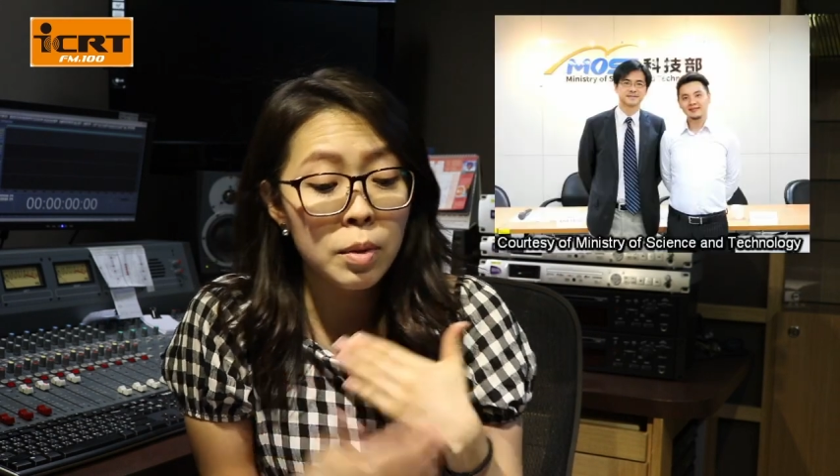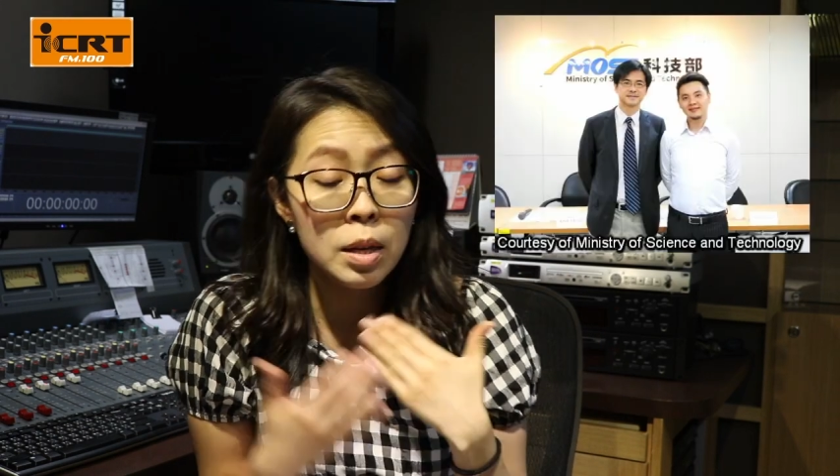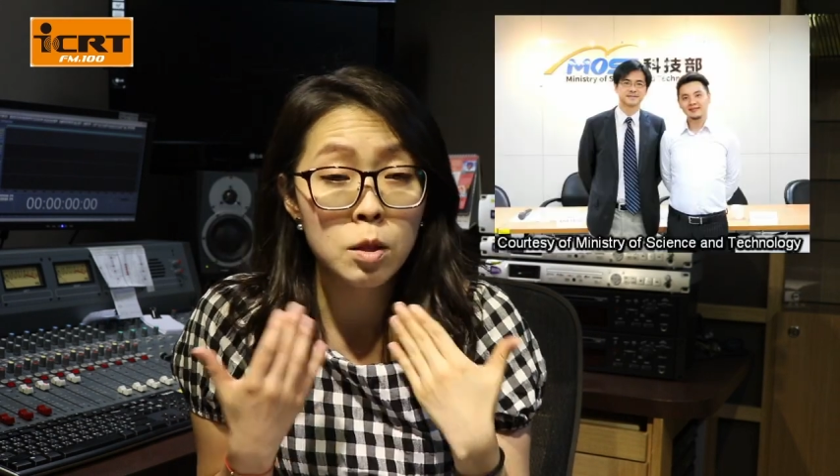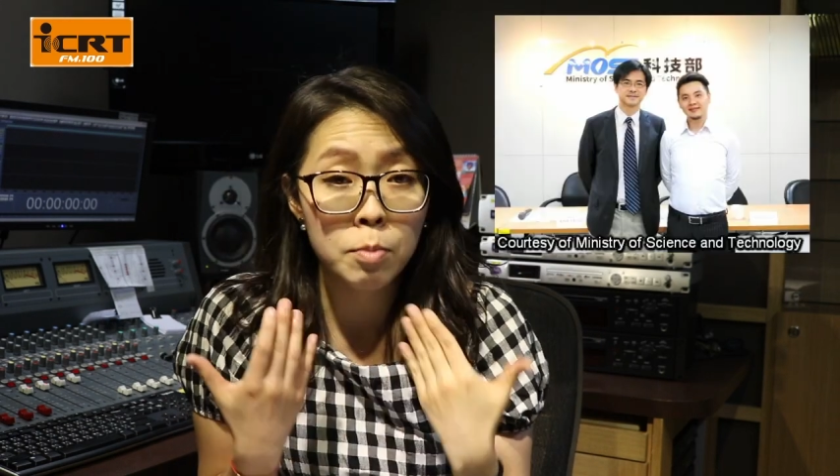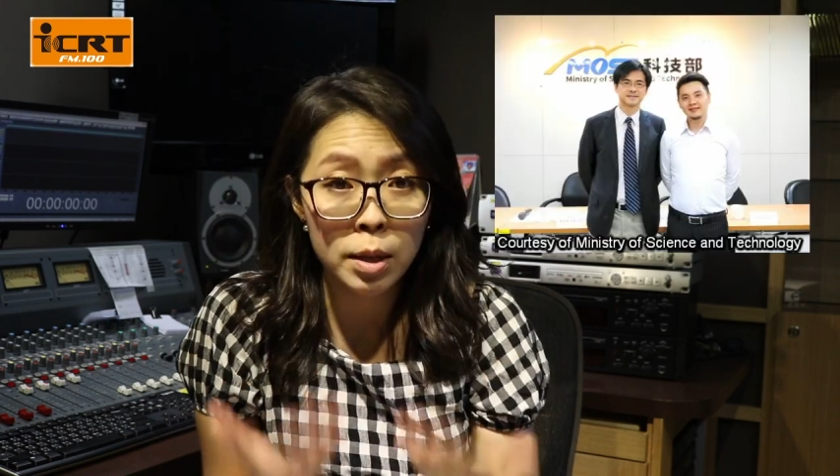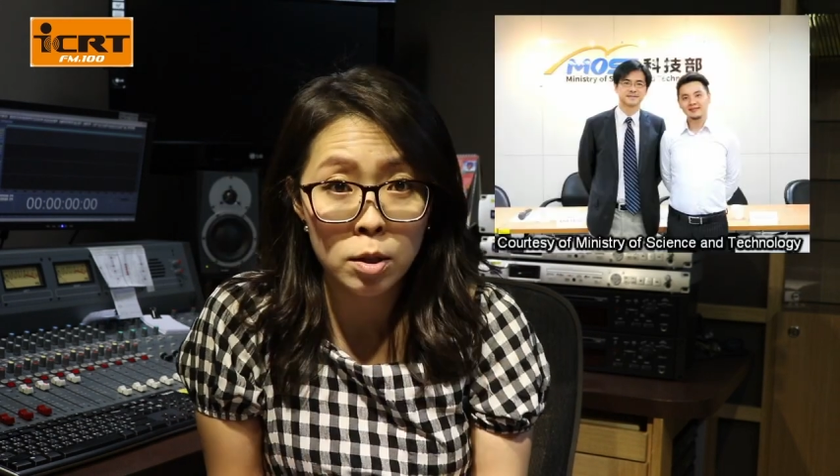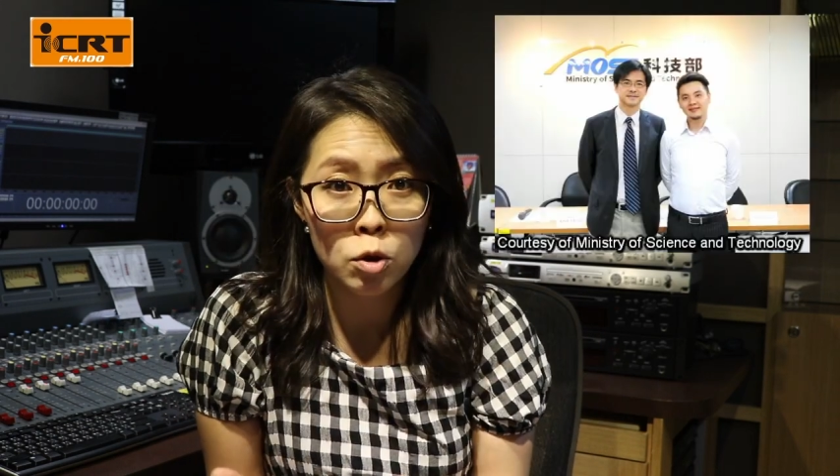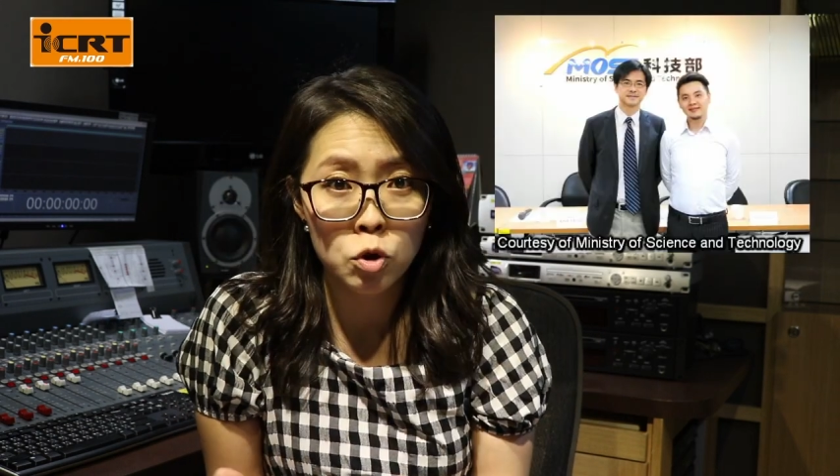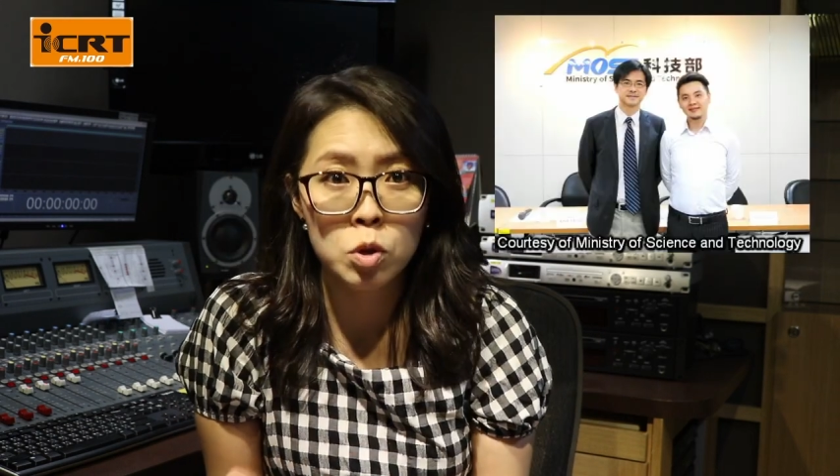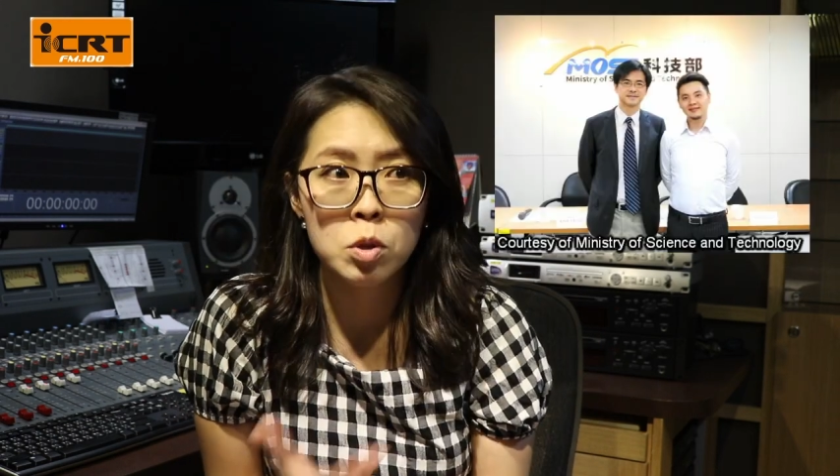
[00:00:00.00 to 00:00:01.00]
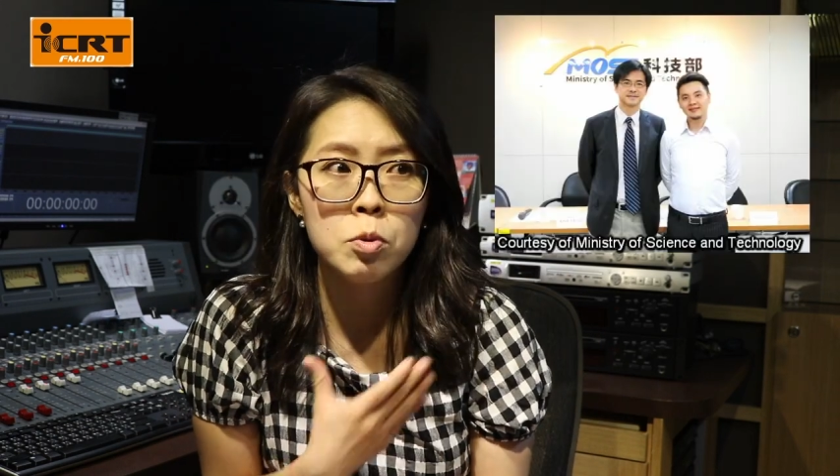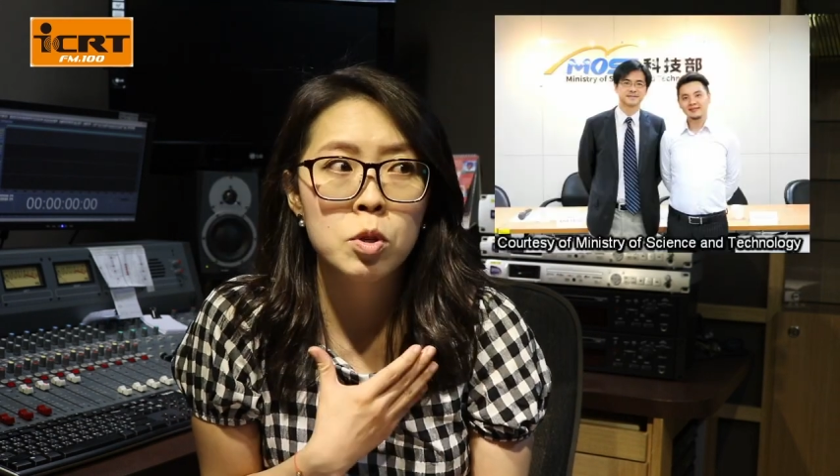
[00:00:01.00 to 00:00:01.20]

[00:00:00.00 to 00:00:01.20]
these researchers were